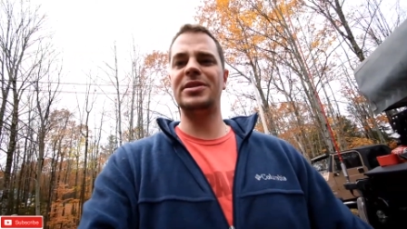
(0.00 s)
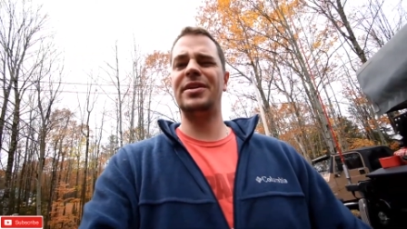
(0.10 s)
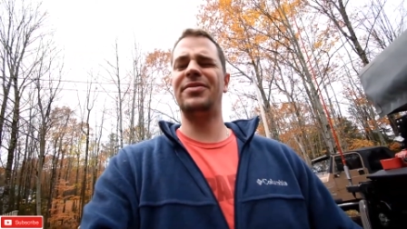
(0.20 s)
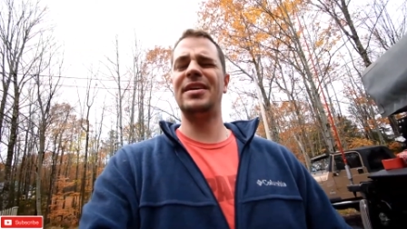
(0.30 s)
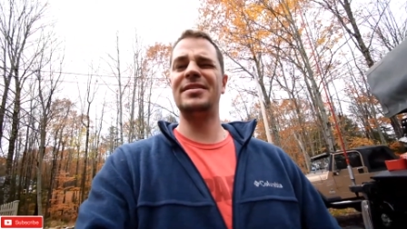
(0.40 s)
See
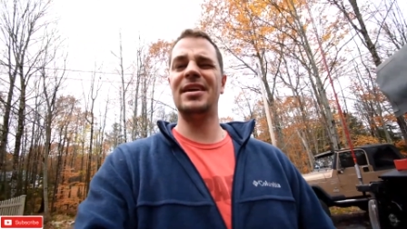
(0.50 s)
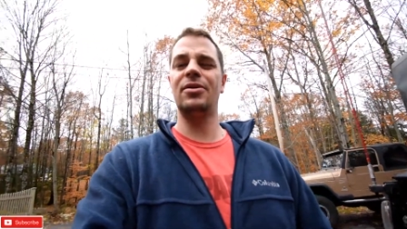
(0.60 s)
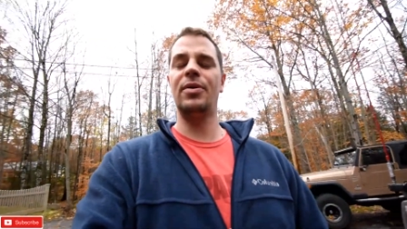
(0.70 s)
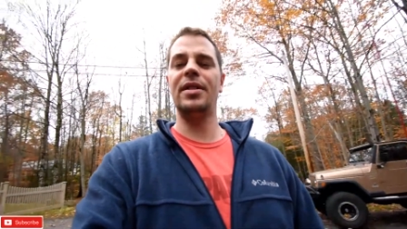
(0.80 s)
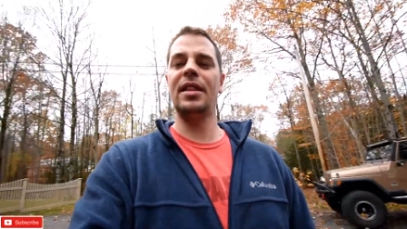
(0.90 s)
if they take
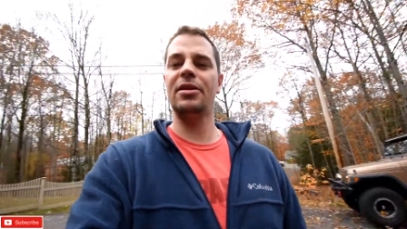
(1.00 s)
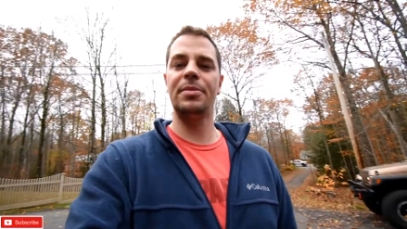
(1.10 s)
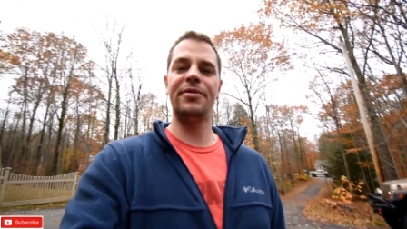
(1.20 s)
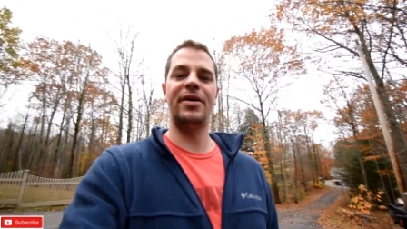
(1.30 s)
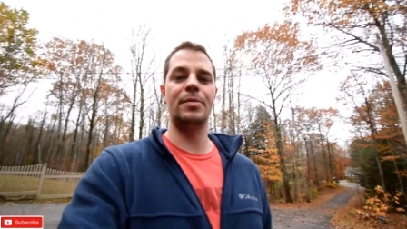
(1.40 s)
away that little
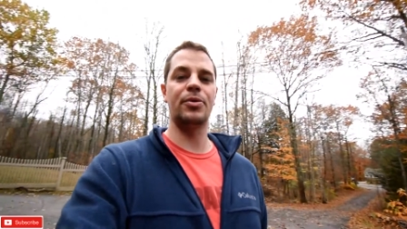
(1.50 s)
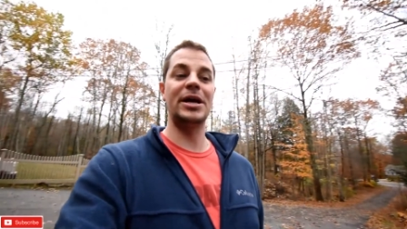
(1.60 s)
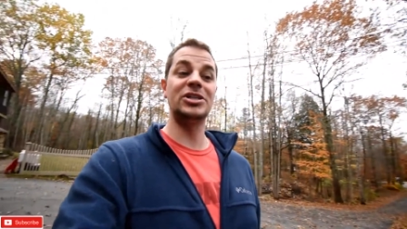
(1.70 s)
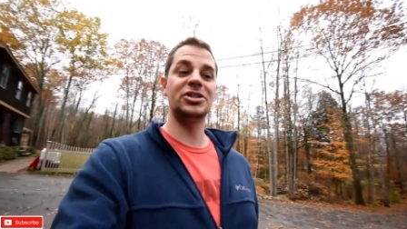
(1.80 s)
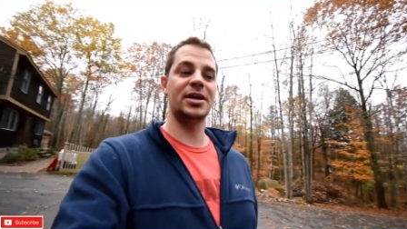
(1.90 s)
bit of
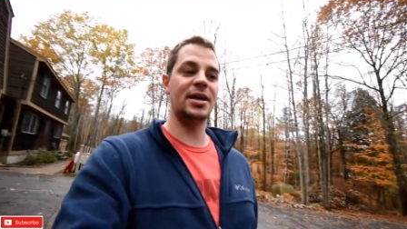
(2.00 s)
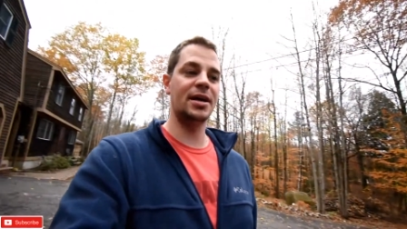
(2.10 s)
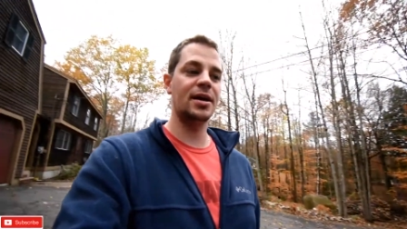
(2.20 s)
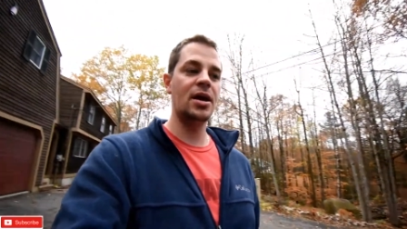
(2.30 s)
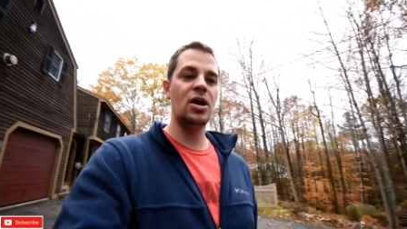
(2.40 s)
vibration I
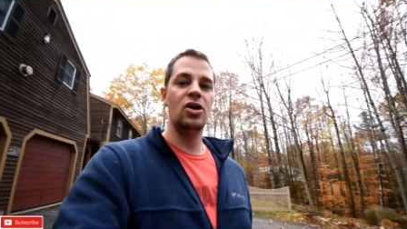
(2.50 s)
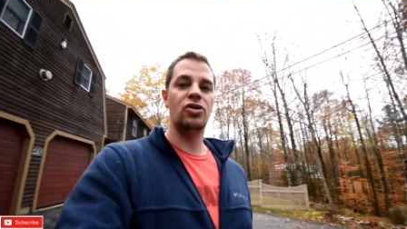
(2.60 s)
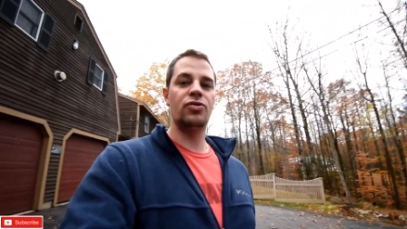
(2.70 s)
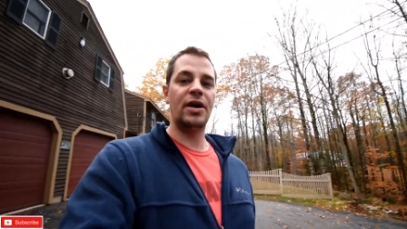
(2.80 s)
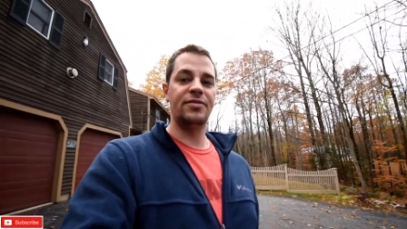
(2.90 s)
get
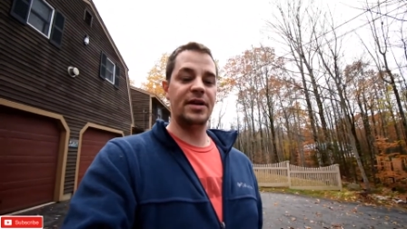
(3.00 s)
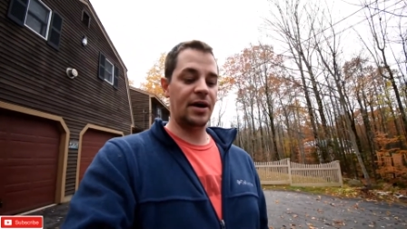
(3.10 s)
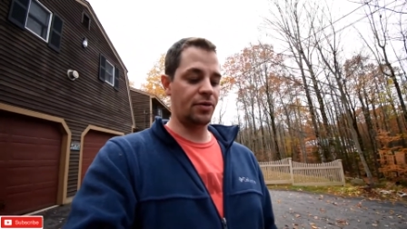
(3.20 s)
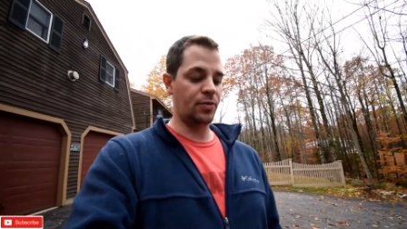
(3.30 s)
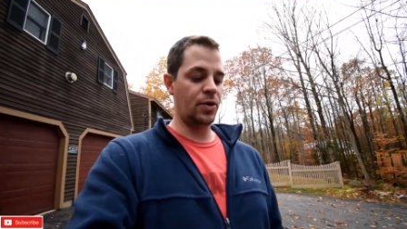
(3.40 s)
driving
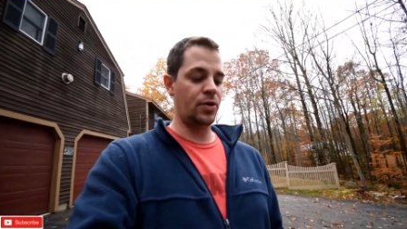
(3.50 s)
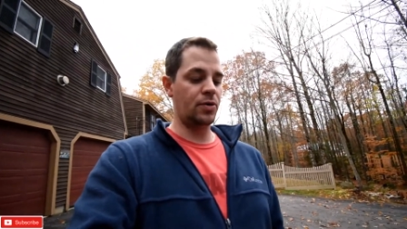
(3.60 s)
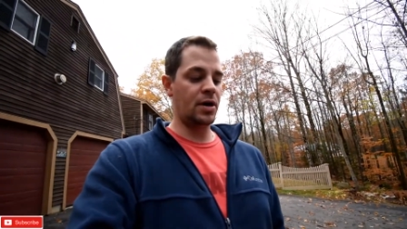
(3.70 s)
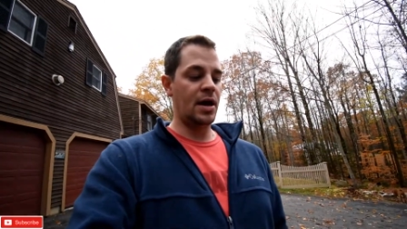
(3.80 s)
down the road.